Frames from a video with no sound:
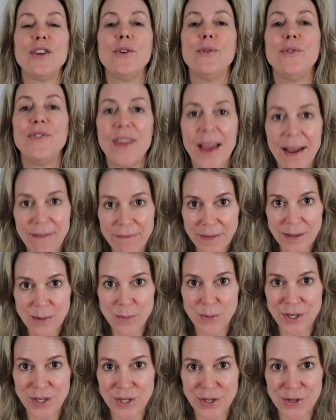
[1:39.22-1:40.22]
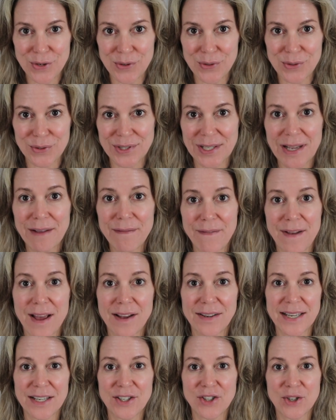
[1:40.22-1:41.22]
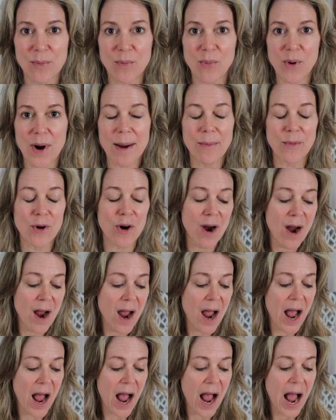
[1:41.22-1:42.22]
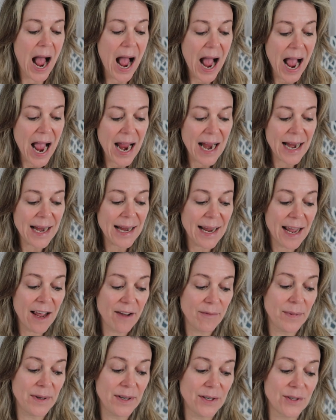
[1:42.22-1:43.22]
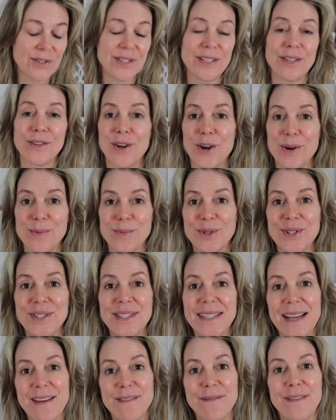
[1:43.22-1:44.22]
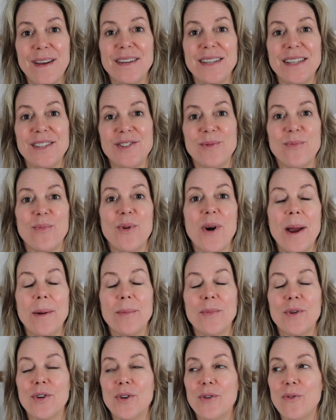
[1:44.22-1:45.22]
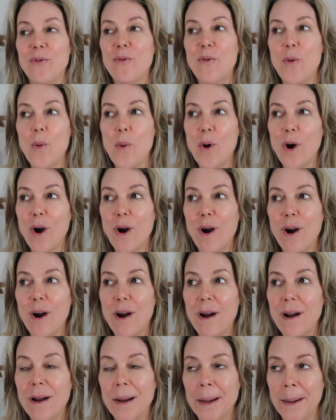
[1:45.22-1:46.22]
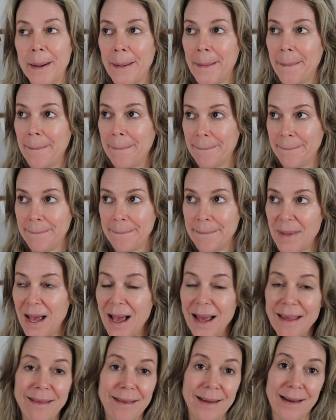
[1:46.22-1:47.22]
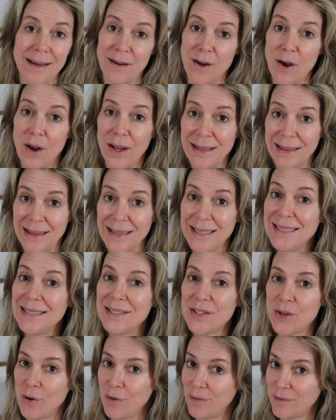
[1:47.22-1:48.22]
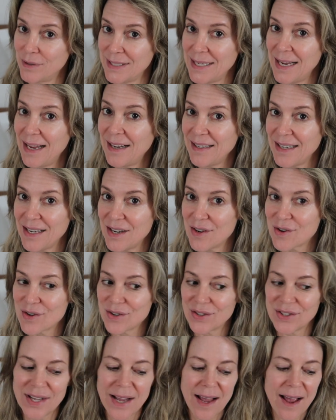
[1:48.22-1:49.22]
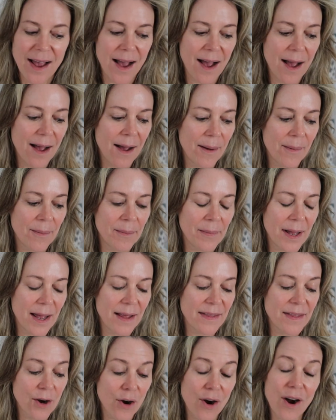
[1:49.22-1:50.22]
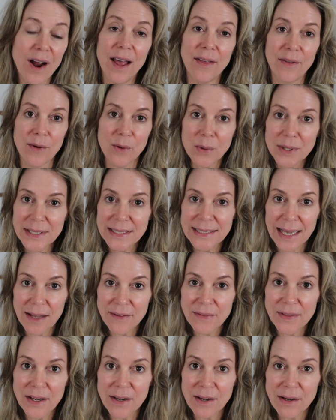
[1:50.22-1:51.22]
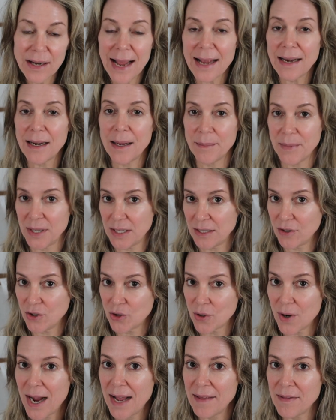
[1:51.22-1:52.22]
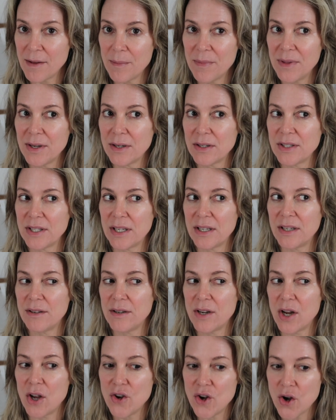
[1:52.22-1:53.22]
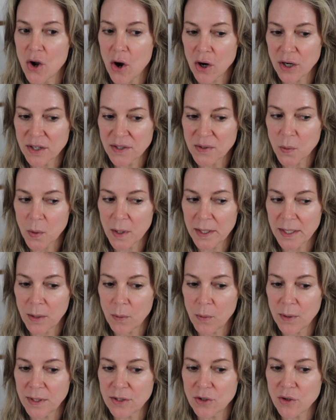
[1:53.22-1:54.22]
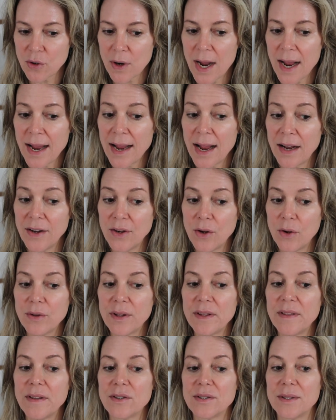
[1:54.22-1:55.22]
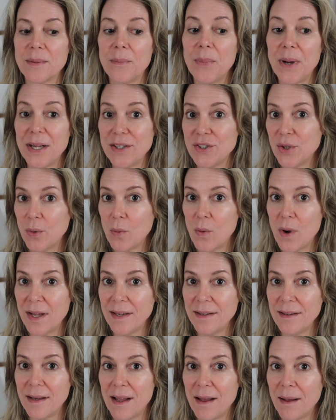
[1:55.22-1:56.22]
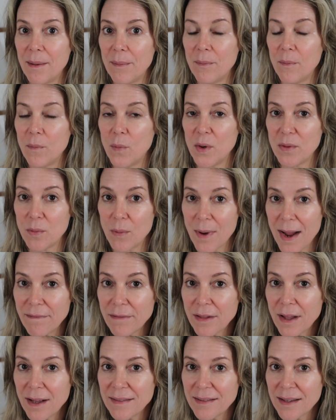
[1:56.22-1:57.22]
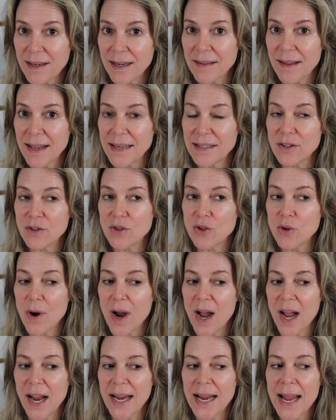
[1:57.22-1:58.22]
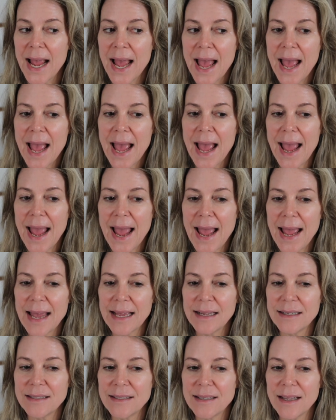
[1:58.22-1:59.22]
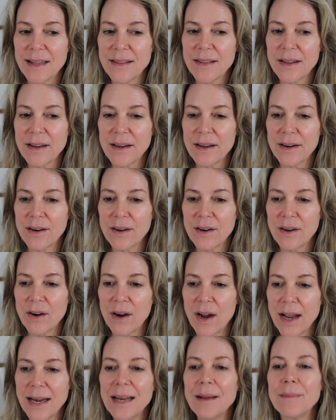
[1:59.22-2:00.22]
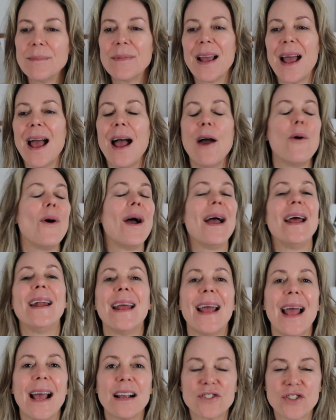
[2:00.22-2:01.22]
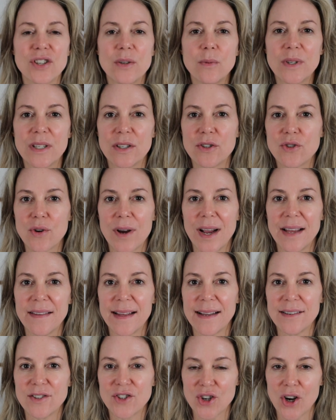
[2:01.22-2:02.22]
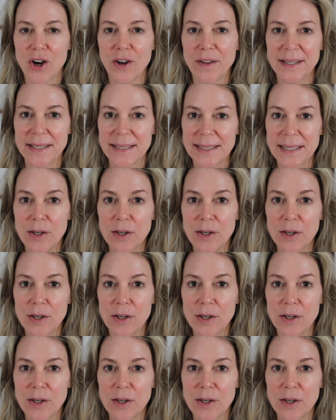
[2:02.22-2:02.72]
you definitely want to use a foundation primer. I have been using Laura Mercier foundation primer for I think at least over 10 years. There are other ones out there and I'm gonna try them. There's a Nars one I wanna try. I know that there's a budget one with Revlon that I'd like to try. And I actually wanna try that Charlotte